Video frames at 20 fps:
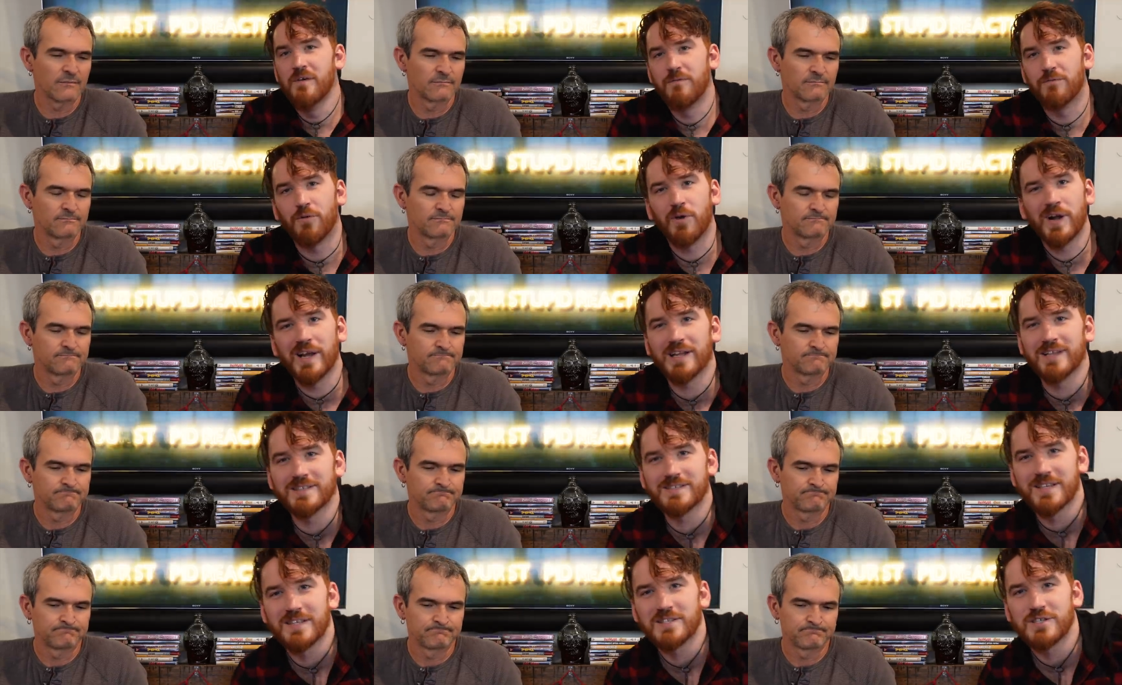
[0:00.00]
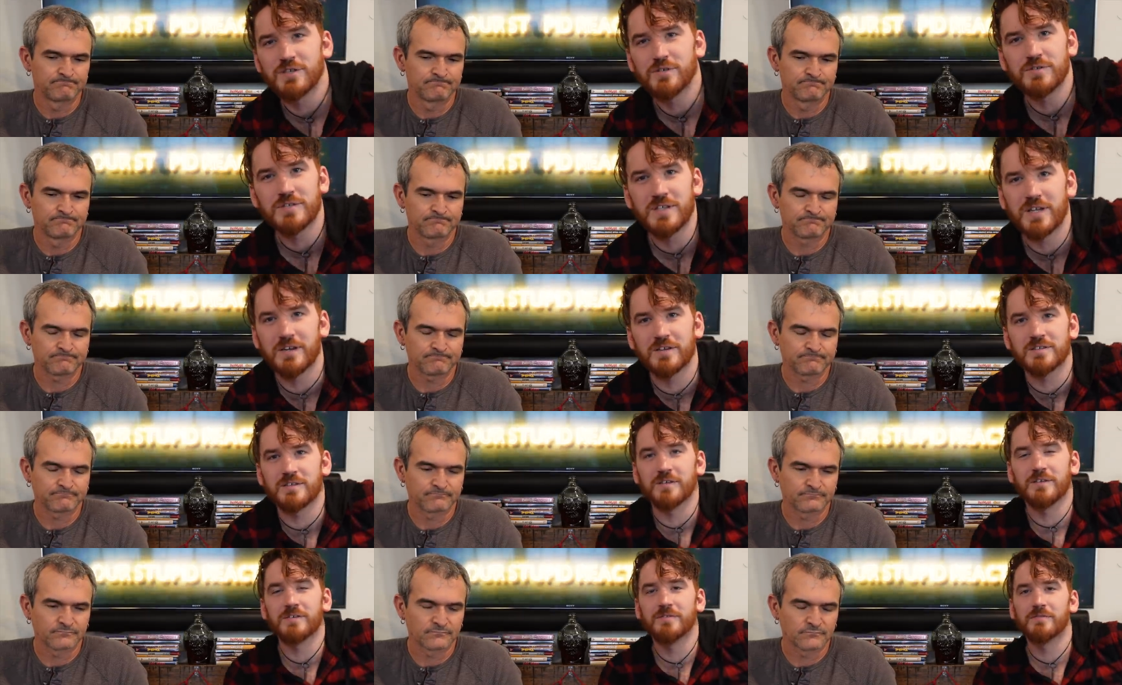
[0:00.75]
Speaker 1: phrase that's used here.
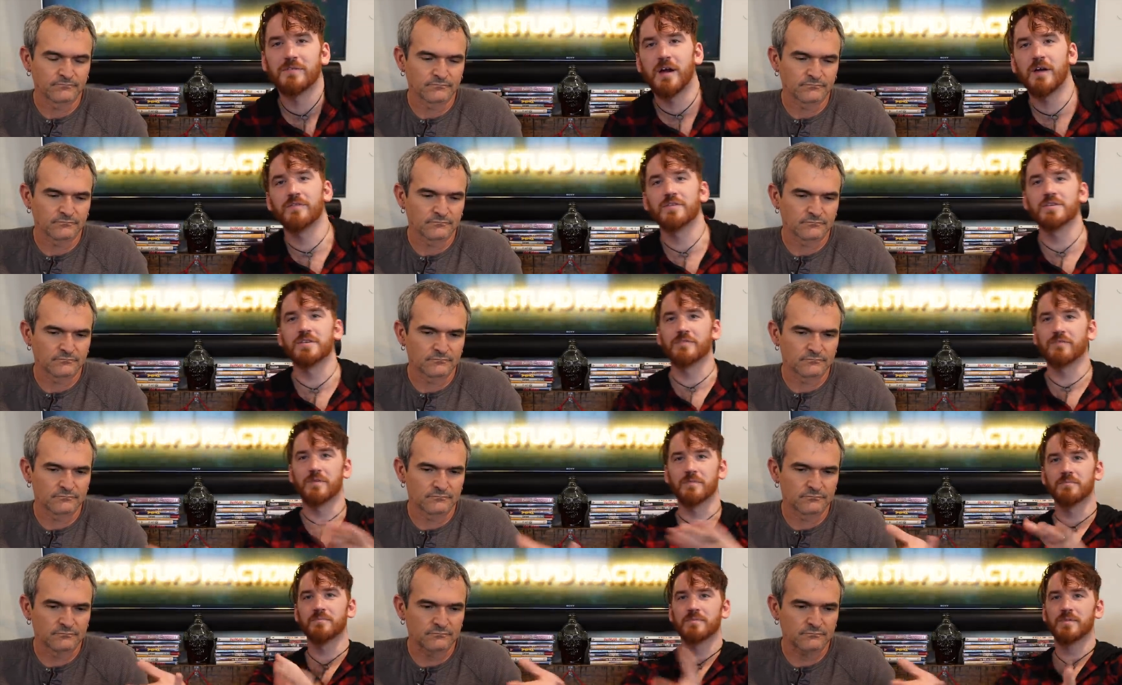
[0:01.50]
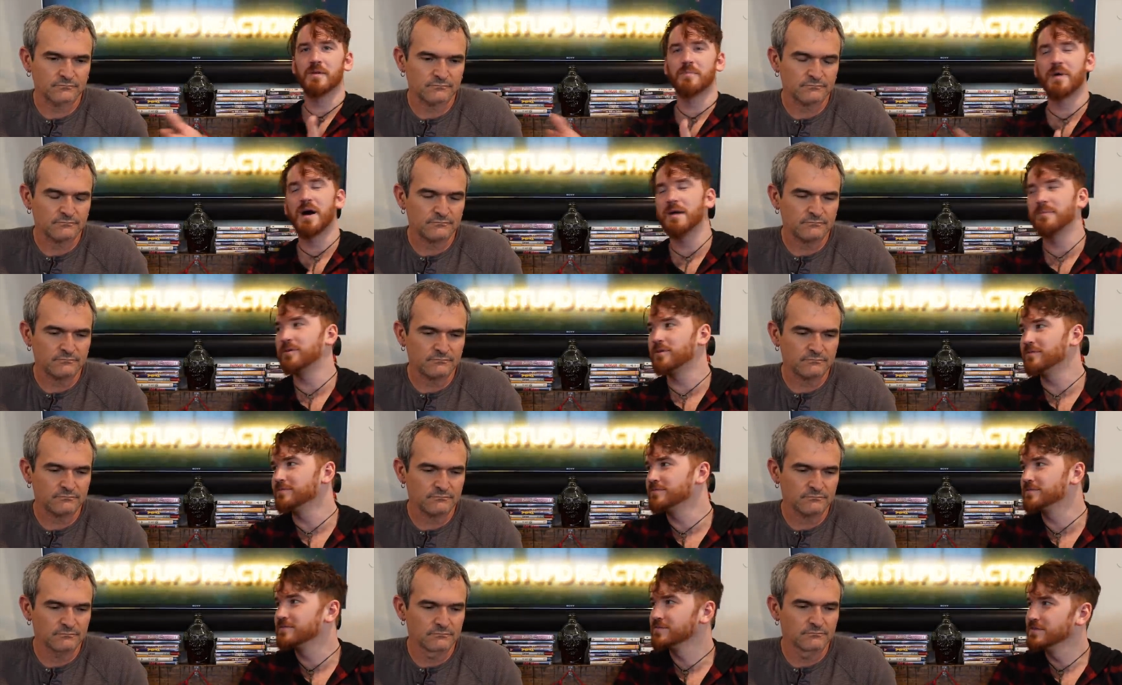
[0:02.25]
It's a, uh, obviously from the
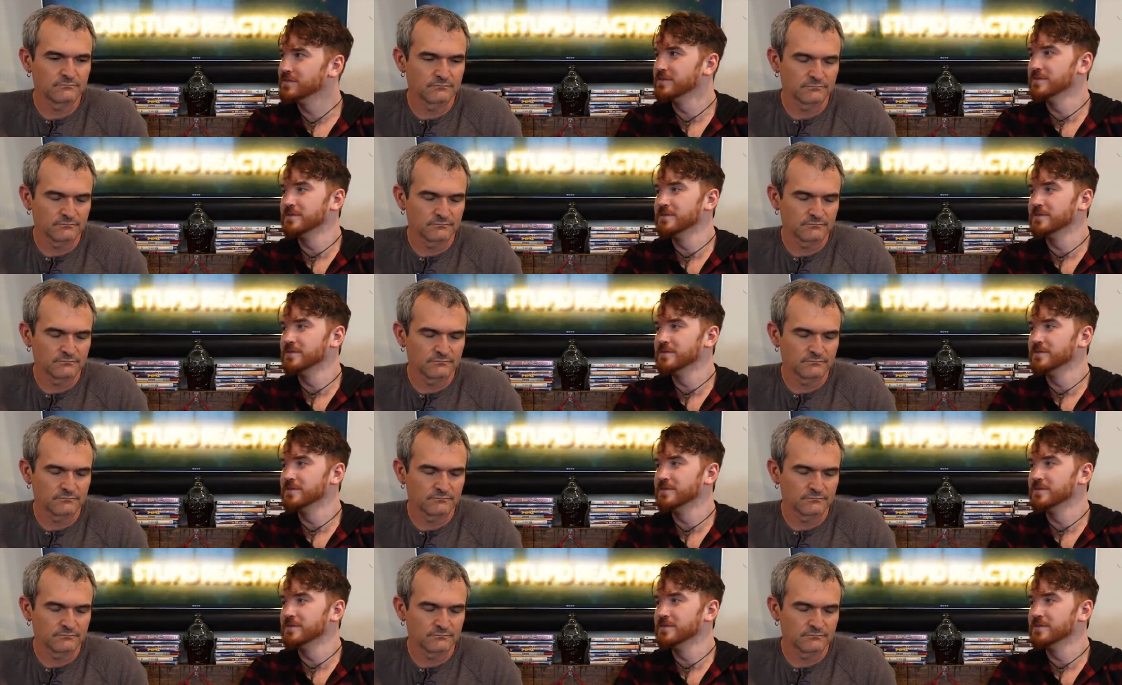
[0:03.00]
Bible's